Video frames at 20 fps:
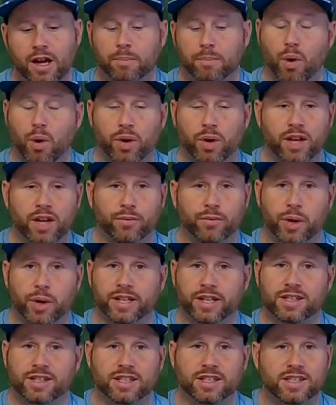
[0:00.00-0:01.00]
Bogey
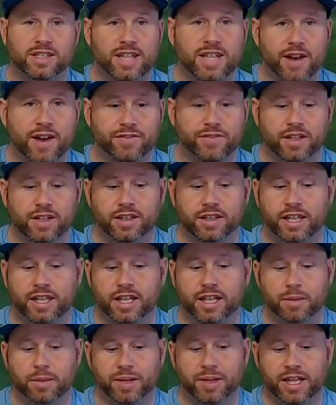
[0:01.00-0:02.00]
avoidance is definitely
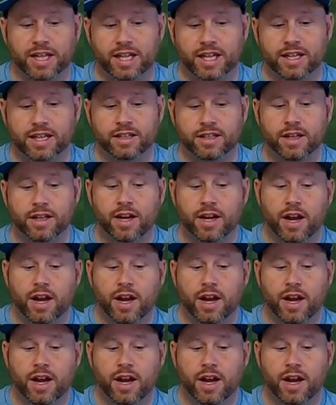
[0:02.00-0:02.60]
going to be needed.